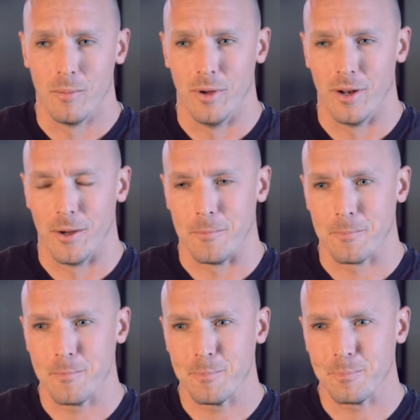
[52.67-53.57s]
But
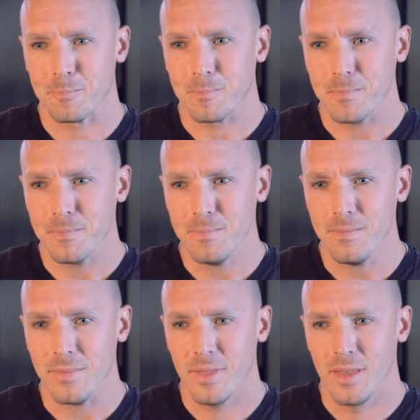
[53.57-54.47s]

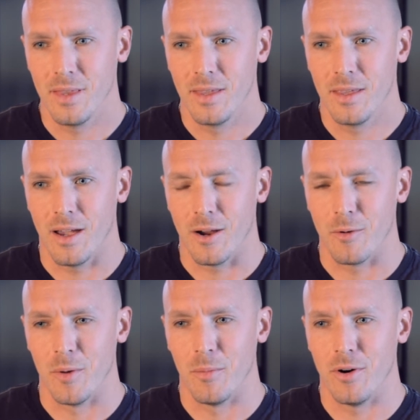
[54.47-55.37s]
I
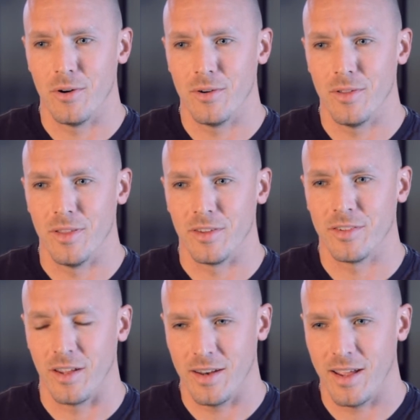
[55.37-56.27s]
remember the
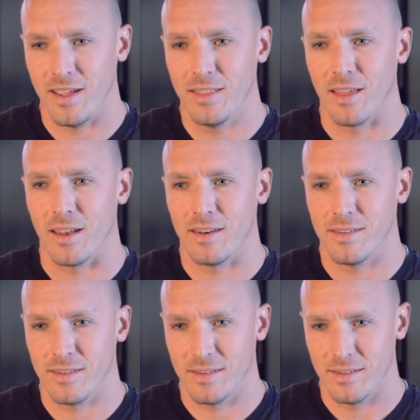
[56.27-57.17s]
Sunday that